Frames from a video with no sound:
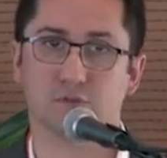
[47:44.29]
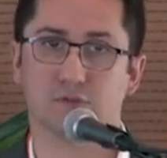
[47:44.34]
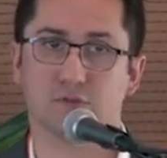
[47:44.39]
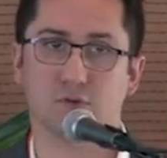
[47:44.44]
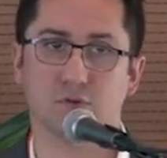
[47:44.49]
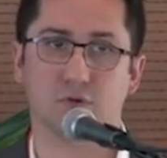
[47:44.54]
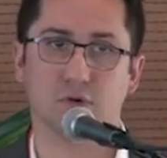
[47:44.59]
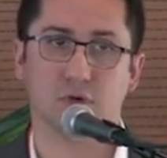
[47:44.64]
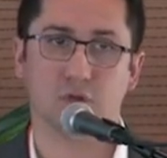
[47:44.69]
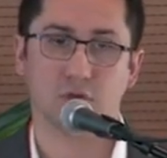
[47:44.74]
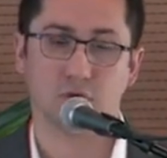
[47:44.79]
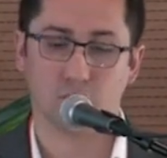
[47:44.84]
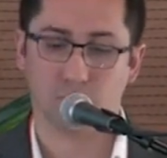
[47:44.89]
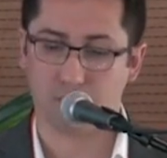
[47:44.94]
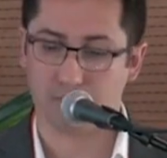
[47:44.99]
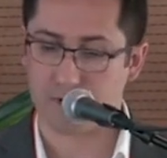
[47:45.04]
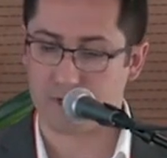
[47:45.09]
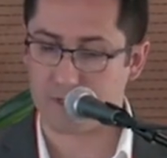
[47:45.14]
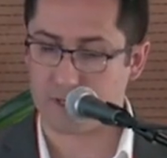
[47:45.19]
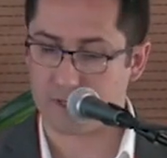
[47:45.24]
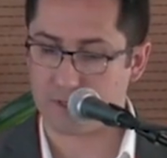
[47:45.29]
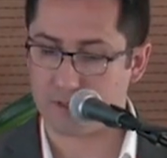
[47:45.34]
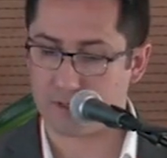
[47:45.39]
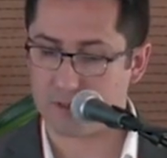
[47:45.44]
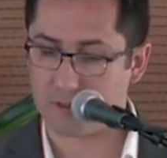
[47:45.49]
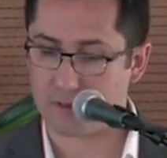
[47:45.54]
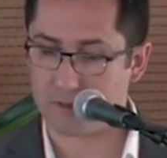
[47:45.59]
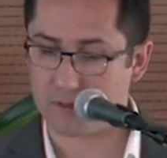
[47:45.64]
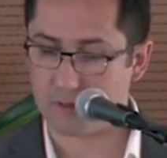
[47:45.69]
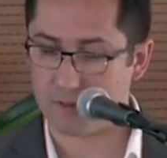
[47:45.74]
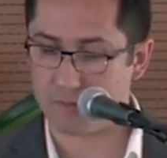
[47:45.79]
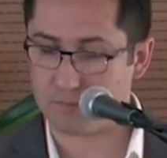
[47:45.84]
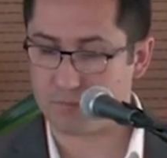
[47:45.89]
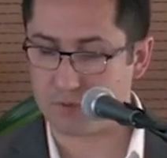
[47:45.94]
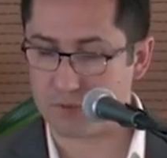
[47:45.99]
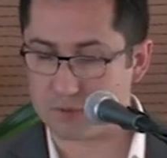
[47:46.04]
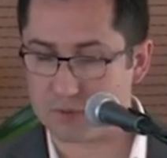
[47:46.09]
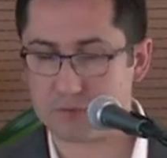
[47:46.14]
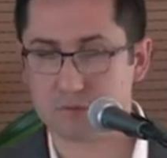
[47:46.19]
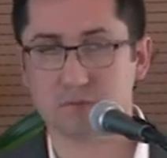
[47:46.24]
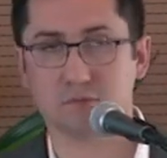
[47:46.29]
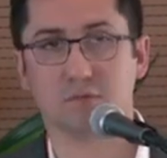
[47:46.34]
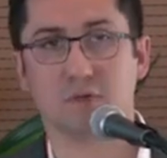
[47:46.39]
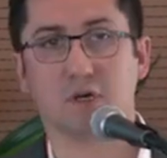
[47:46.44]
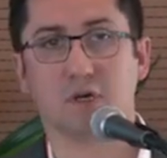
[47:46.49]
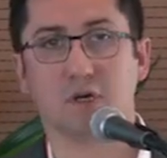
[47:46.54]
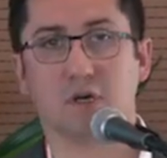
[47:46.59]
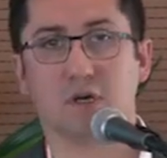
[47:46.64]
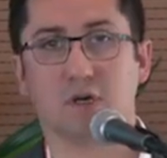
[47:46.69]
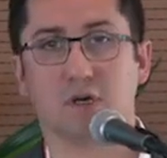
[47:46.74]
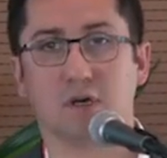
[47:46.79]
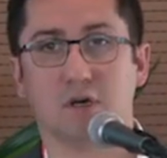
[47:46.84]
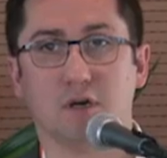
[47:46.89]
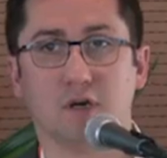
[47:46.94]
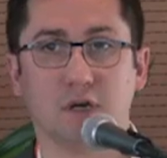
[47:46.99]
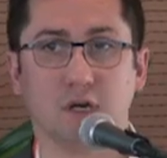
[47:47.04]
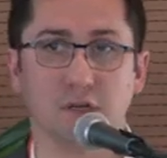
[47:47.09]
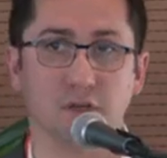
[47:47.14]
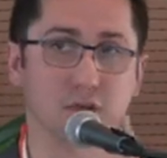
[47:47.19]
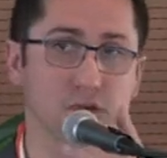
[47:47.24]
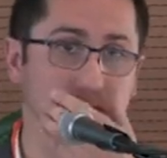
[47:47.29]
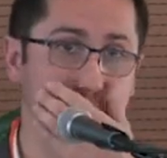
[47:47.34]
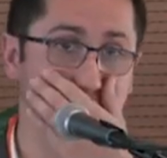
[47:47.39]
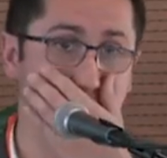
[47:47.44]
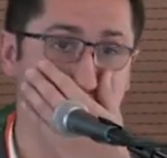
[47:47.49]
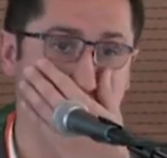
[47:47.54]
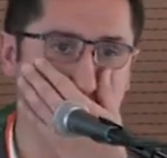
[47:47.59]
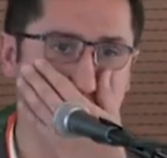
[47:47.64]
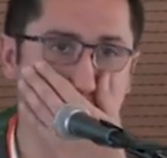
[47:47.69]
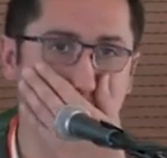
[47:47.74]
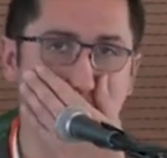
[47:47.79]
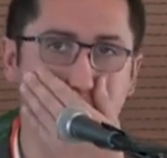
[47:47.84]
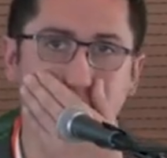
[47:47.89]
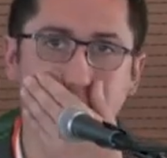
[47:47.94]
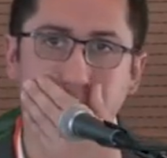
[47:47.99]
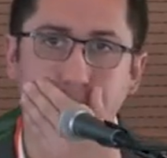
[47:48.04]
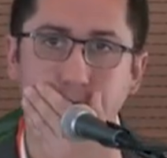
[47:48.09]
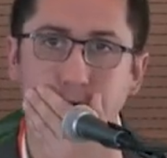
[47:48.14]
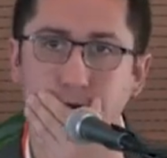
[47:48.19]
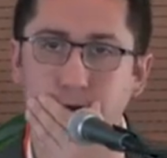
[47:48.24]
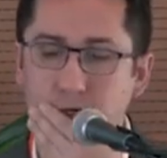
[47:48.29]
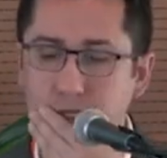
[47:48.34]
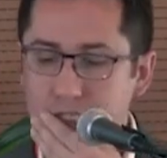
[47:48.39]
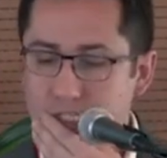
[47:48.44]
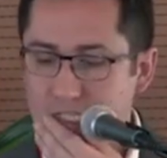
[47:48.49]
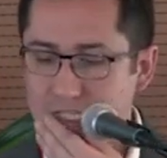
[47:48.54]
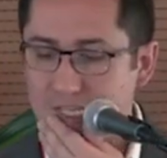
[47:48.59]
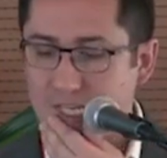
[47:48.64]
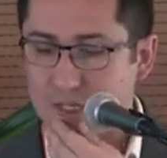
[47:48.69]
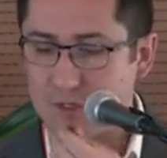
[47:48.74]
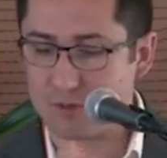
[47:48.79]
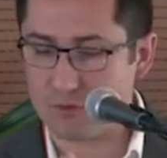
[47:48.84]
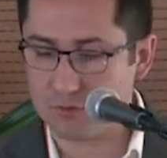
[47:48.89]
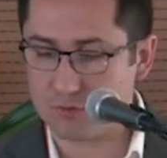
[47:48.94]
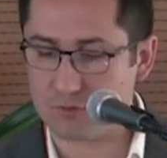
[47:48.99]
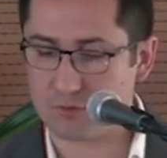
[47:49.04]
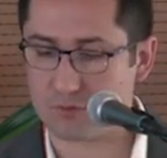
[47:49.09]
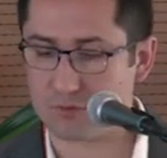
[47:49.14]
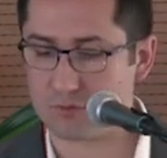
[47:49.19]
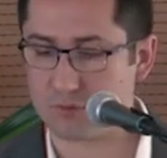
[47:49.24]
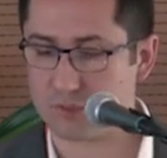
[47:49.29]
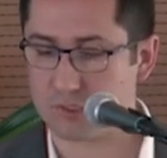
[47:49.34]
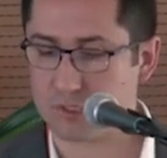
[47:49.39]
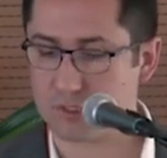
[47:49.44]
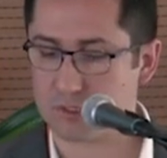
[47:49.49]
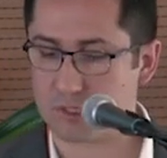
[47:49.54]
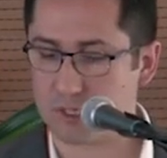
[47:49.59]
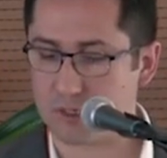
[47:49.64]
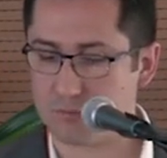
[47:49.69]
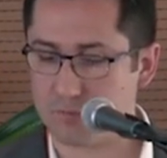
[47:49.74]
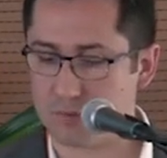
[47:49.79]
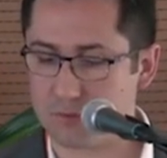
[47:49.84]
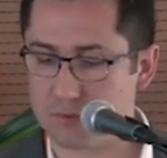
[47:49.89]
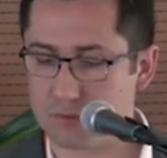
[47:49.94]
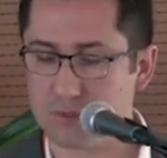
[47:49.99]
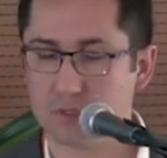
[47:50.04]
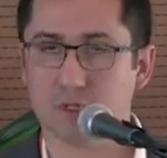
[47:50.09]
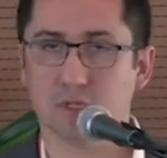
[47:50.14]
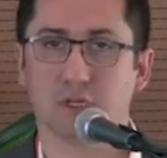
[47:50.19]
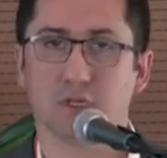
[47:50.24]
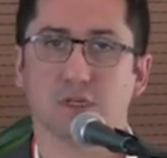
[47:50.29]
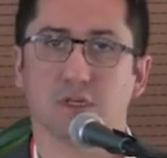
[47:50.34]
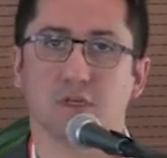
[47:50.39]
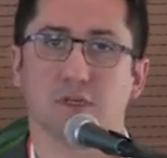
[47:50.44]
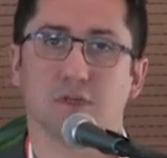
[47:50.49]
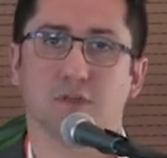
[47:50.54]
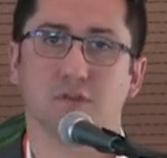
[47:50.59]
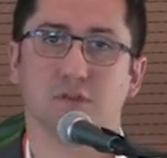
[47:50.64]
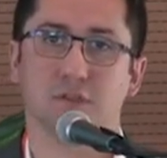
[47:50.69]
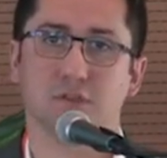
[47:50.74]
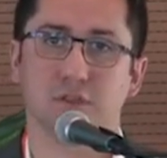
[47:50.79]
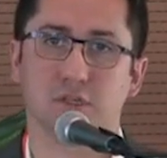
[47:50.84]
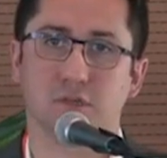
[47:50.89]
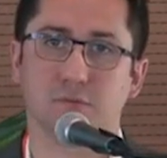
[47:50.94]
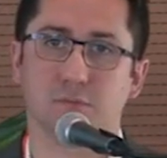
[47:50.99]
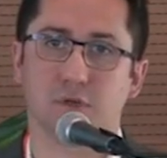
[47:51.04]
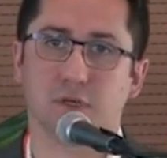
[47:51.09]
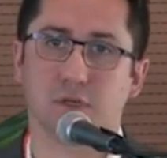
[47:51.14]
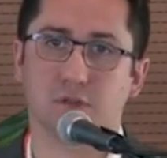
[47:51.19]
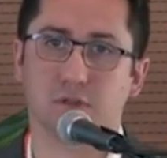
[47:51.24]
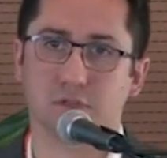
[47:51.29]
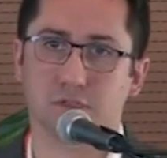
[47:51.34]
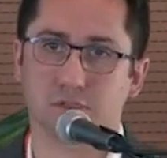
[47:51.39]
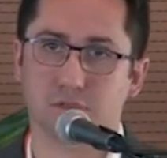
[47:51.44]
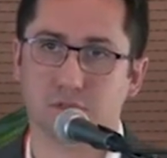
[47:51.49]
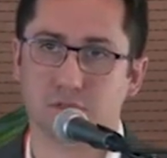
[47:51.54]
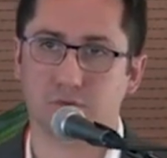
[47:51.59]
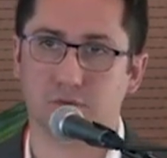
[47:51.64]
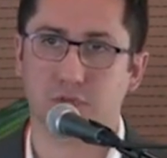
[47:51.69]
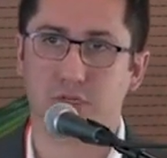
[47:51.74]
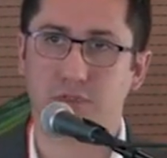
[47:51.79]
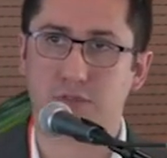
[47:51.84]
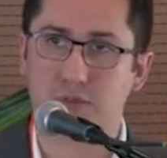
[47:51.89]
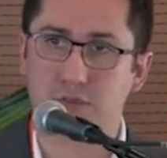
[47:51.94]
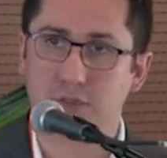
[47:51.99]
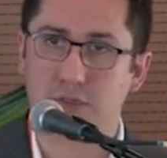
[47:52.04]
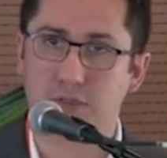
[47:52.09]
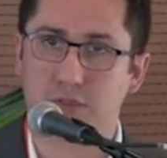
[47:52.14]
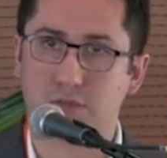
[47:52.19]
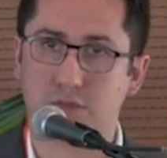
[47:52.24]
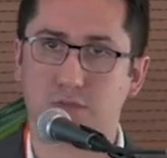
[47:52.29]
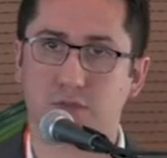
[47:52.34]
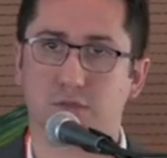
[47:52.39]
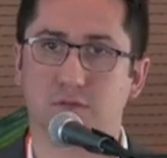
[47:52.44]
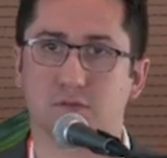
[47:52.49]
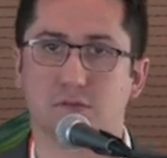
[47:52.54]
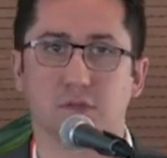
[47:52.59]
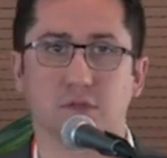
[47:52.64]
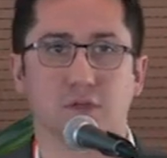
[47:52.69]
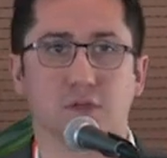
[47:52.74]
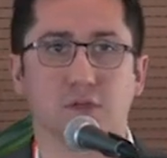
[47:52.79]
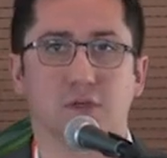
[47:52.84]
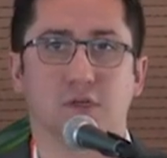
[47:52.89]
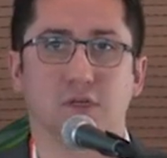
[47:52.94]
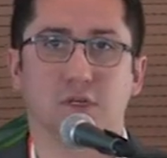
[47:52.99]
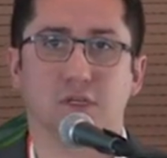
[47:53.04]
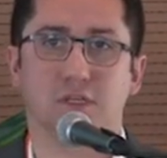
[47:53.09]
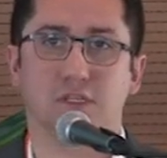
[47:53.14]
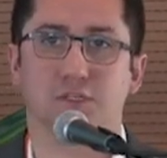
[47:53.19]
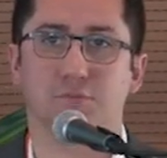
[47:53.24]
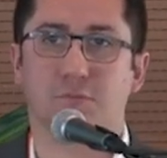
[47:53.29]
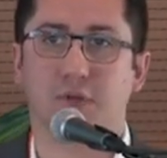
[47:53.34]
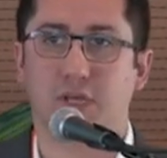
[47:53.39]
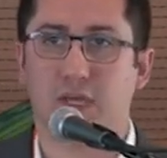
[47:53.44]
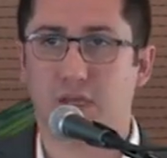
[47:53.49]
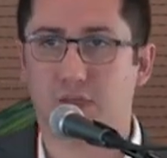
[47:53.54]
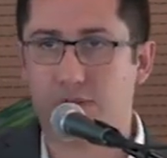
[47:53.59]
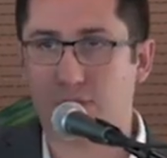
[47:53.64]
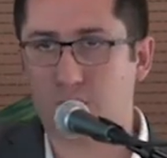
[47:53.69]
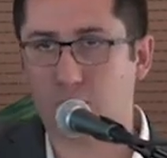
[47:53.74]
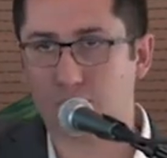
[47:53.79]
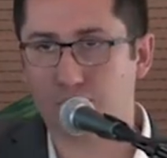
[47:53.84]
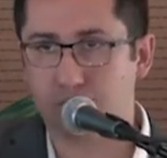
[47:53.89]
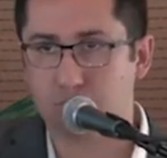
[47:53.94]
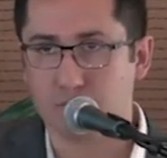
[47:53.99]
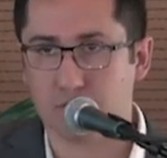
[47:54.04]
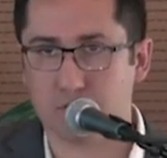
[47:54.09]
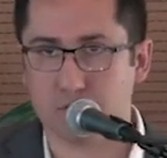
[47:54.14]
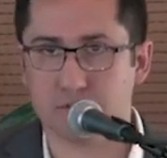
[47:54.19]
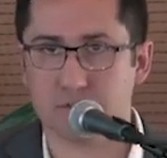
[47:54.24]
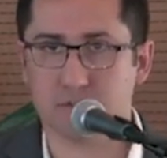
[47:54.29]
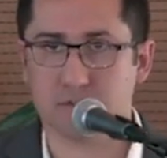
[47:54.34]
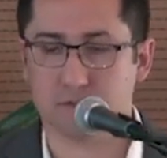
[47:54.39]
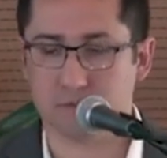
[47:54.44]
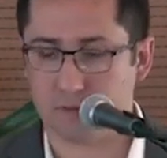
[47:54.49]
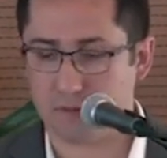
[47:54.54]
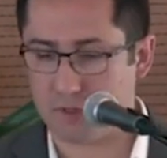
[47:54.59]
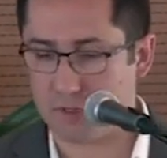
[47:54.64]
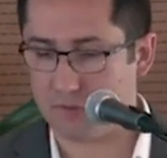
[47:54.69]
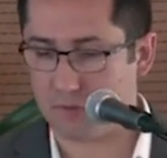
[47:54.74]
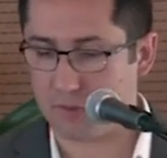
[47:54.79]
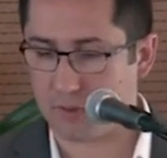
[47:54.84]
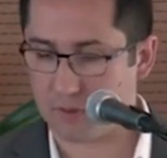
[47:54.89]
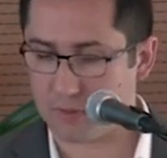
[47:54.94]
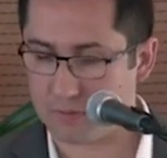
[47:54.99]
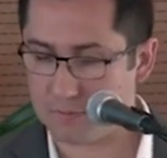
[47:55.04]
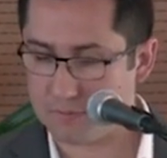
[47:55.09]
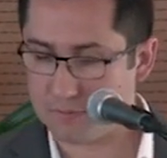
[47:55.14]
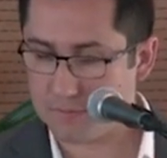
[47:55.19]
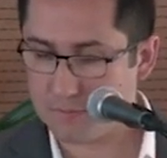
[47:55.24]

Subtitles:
So when I import a new content, a new research output, this email is generated and explain the whole process and everything.